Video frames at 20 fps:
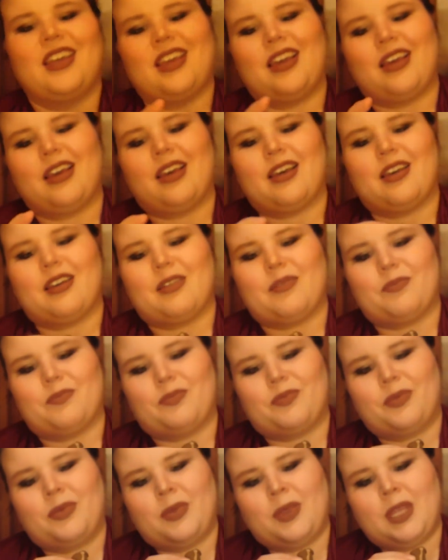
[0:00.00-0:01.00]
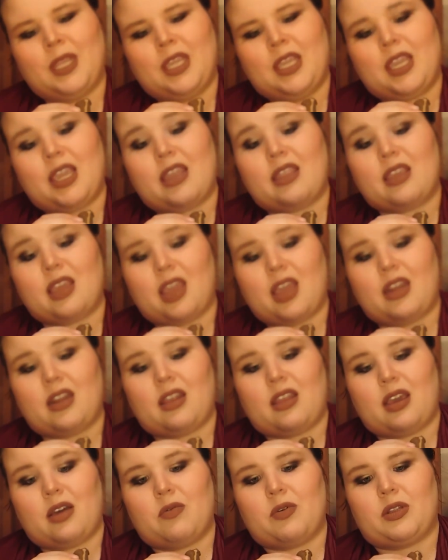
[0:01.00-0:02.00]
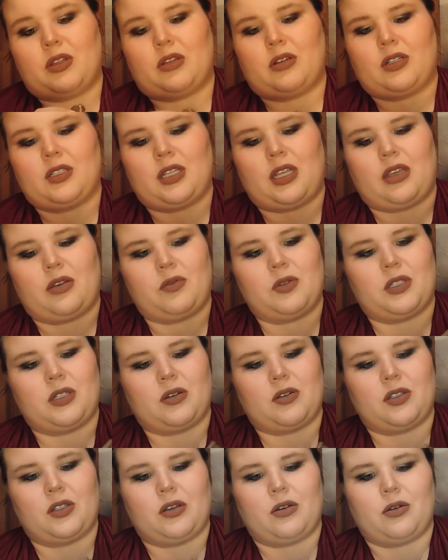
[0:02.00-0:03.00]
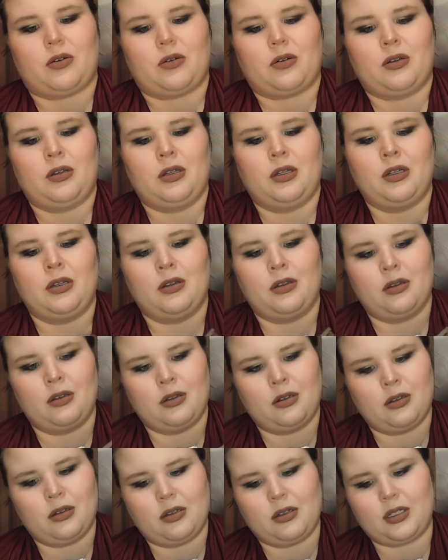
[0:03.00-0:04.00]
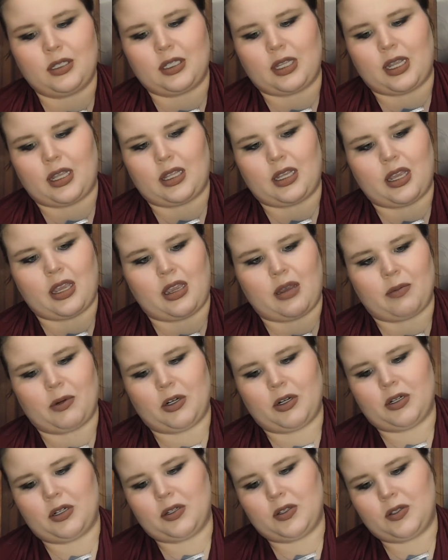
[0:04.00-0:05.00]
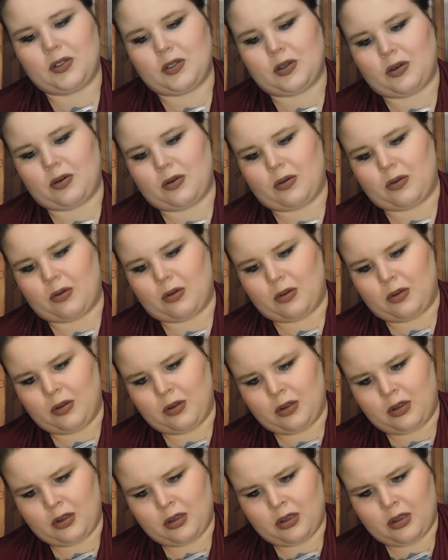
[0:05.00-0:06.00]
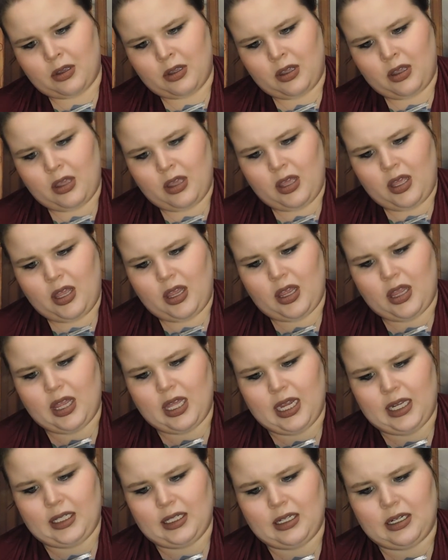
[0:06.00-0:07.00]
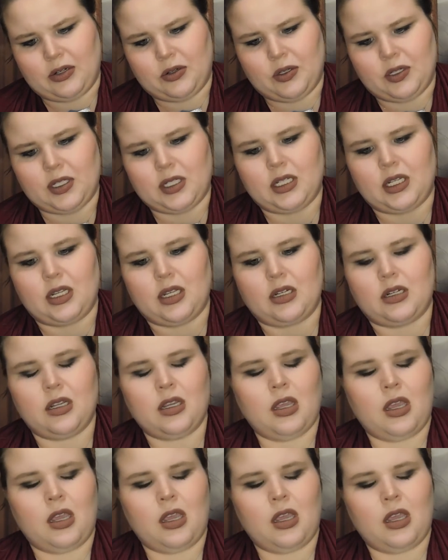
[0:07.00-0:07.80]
and the head of that one looks like it was also slightly hammered, so that's interesting.